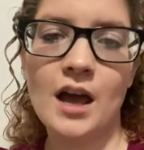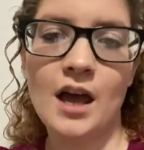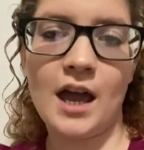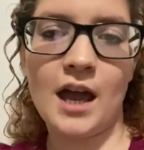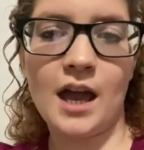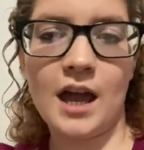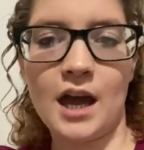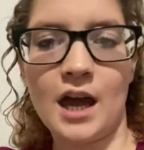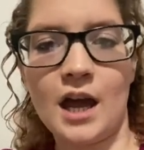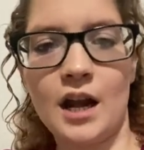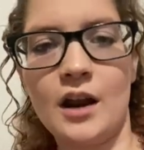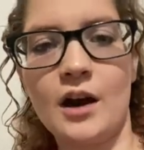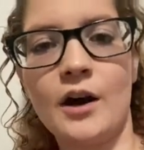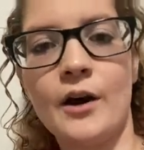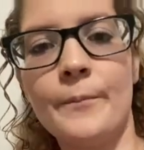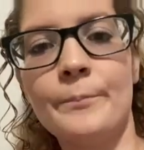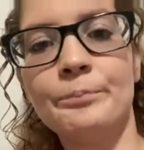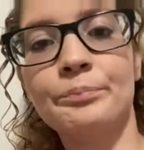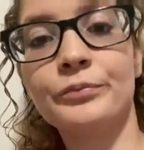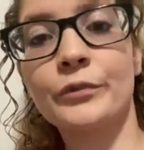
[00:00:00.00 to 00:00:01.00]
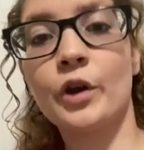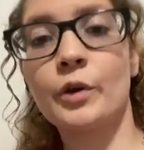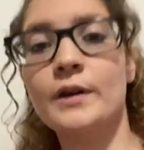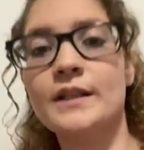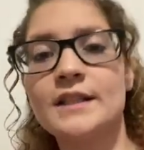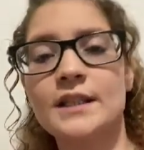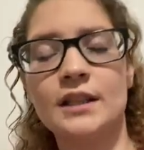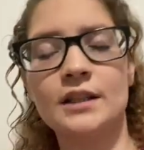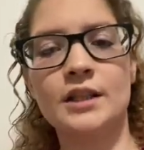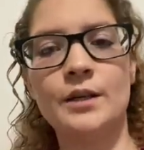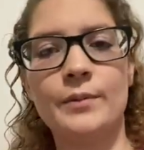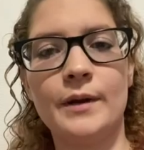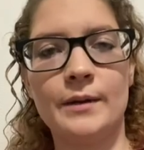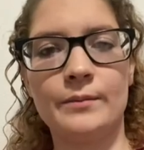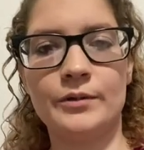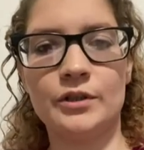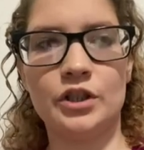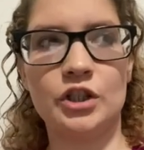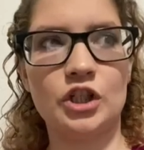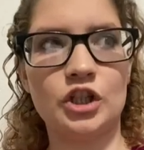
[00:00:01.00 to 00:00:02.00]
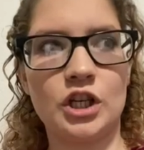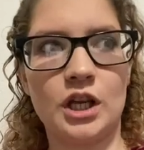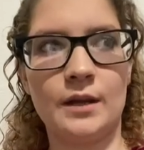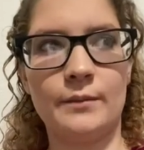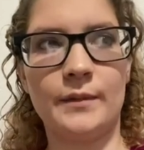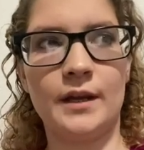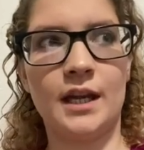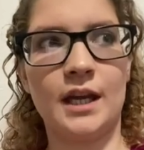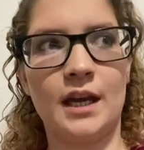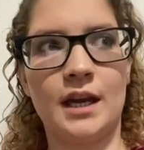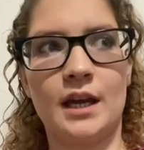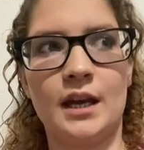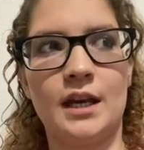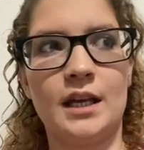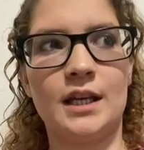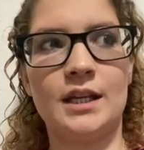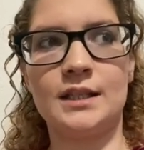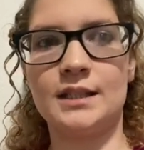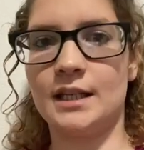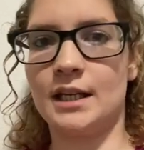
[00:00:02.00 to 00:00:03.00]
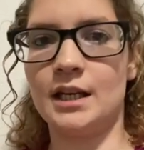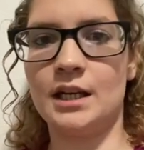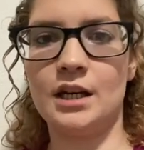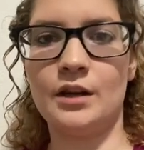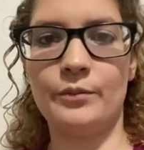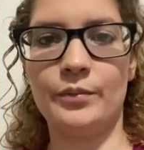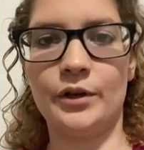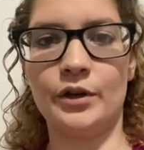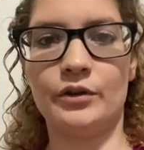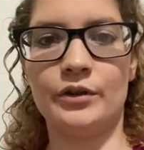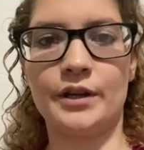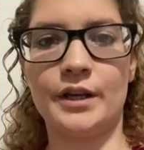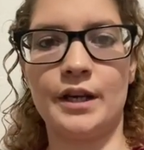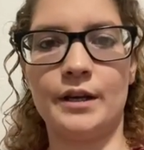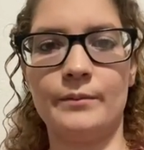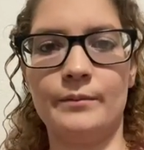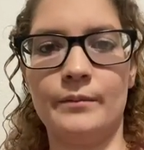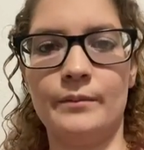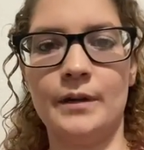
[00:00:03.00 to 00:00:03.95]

And we sent the papers to Jamie and he didn't appeal them.